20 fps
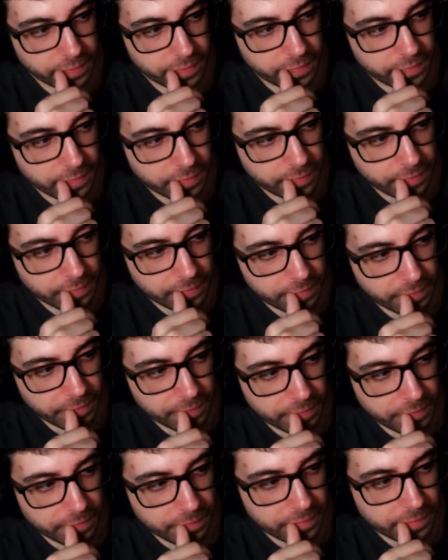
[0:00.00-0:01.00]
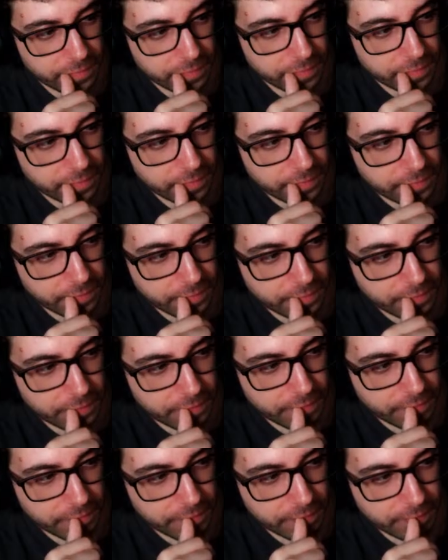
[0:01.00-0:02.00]
We'll set that to a float.
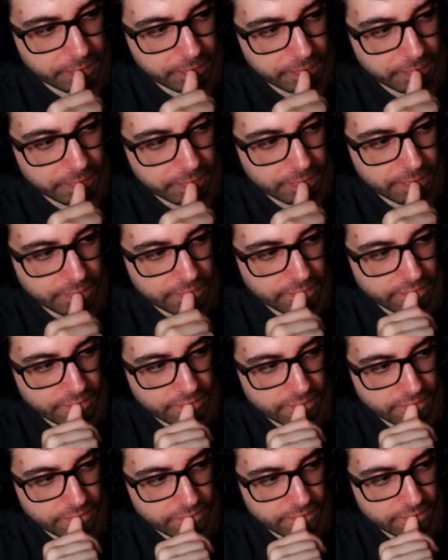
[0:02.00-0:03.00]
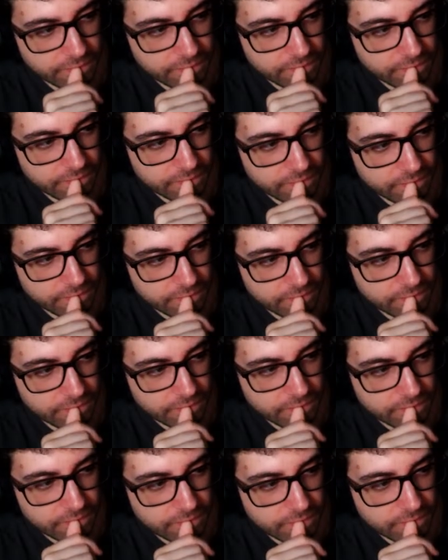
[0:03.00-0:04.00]
That will be defaulted at
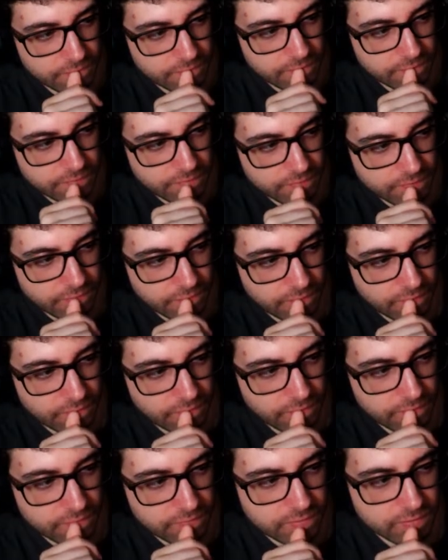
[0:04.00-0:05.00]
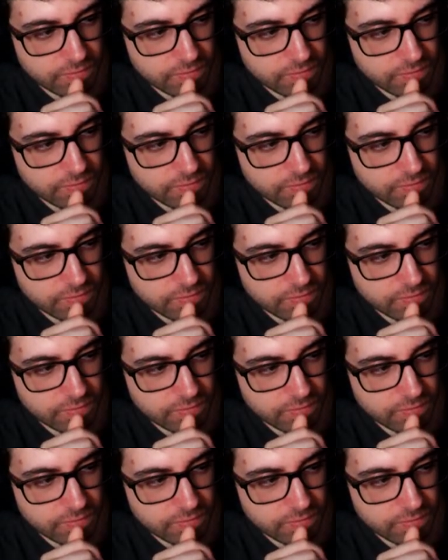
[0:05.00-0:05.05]
1.0.